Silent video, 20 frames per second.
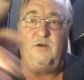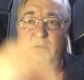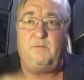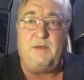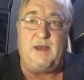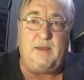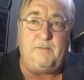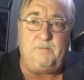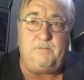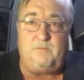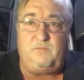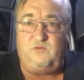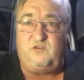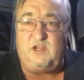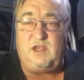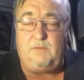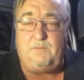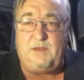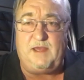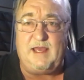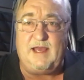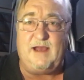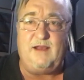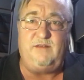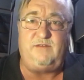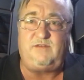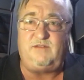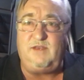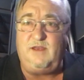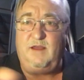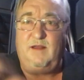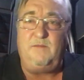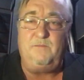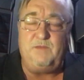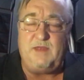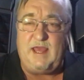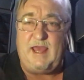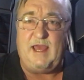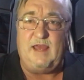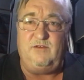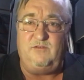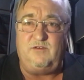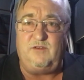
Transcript: to my GPS, and